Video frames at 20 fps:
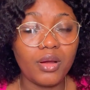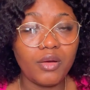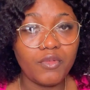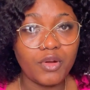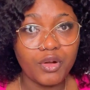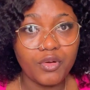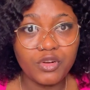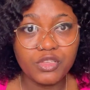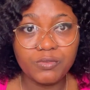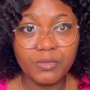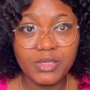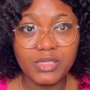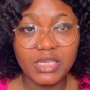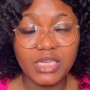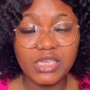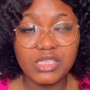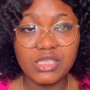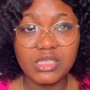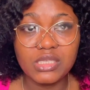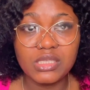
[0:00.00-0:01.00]
recruitment
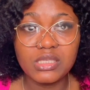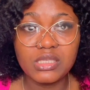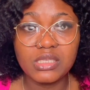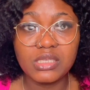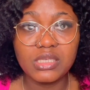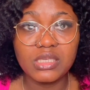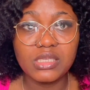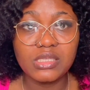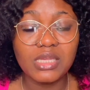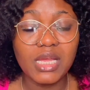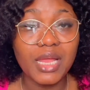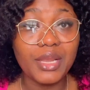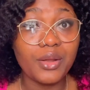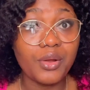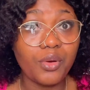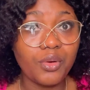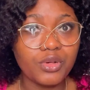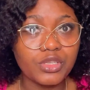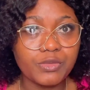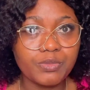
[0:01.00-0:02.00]
agencies and
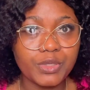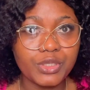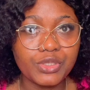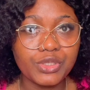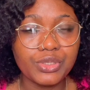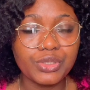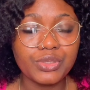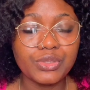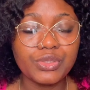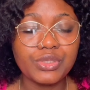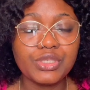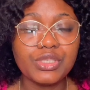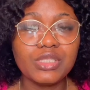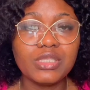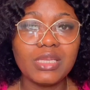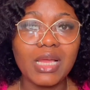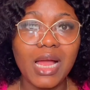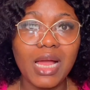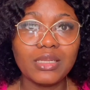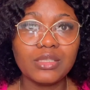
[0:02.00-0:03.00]
hospitals
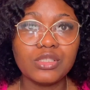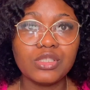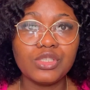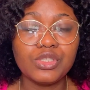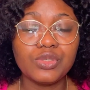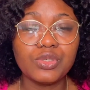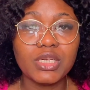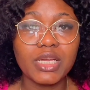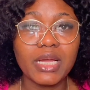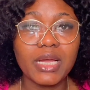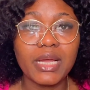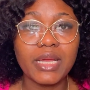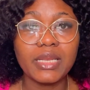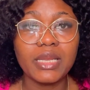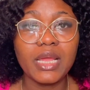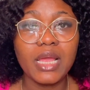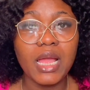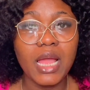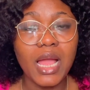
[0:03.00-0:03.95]
that you can